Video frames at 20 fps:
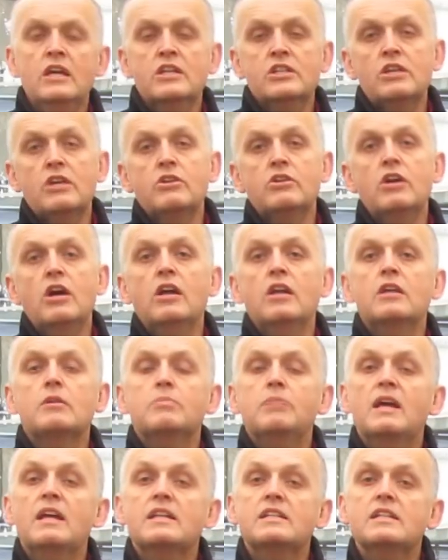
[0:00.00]
So garlic
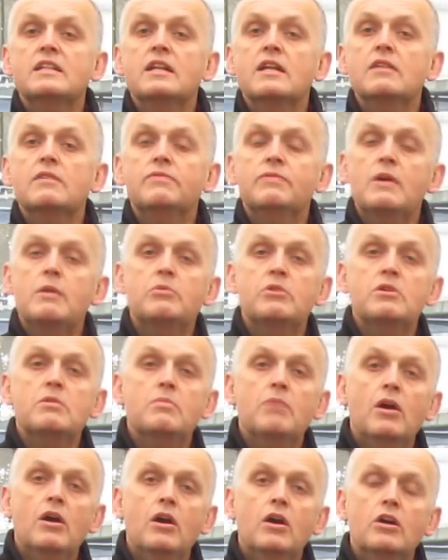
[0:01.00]
planted in February,
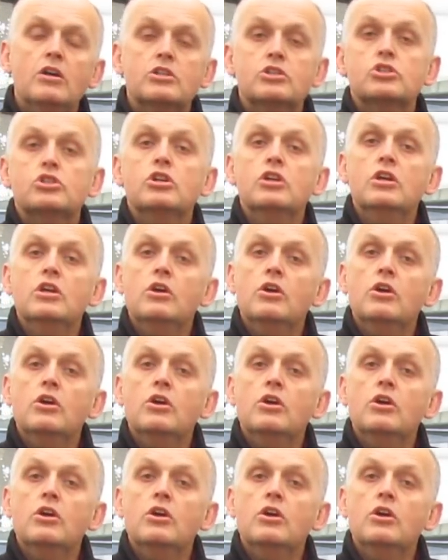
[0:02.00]
March